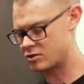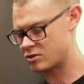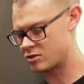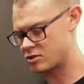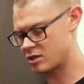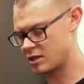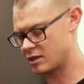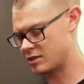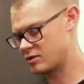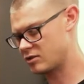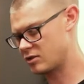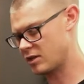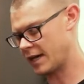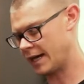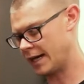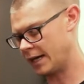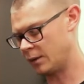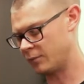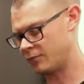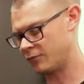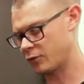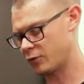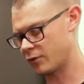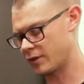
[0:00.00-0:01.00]
just to
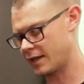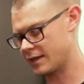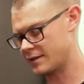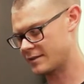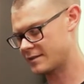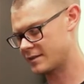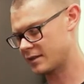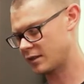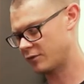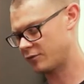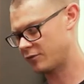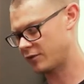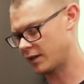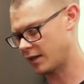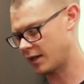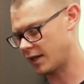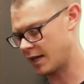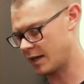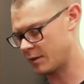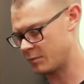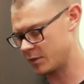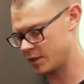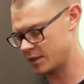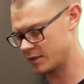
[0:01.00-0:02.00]
help for that
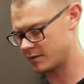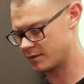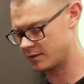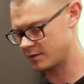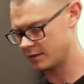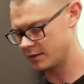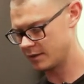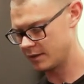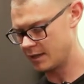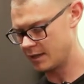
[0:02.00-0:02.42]
self-alignment,